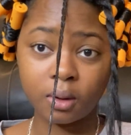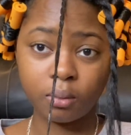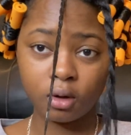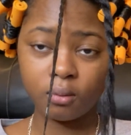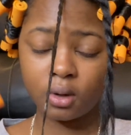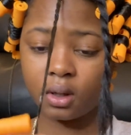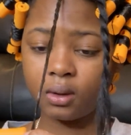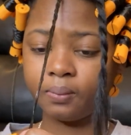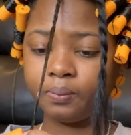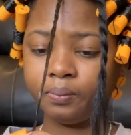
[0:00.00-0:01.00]
my
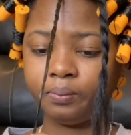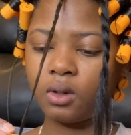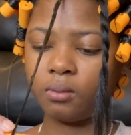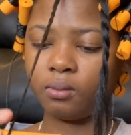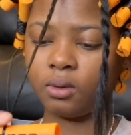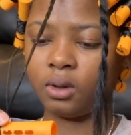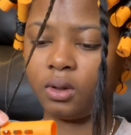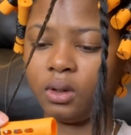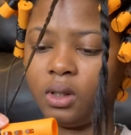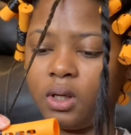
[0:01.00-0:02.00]
PERMROD, put
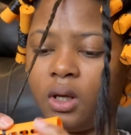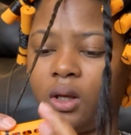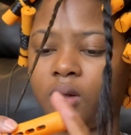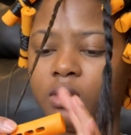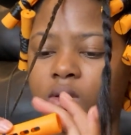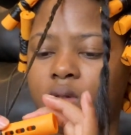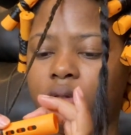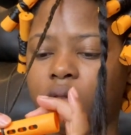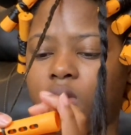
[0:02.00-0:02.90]
it on the end.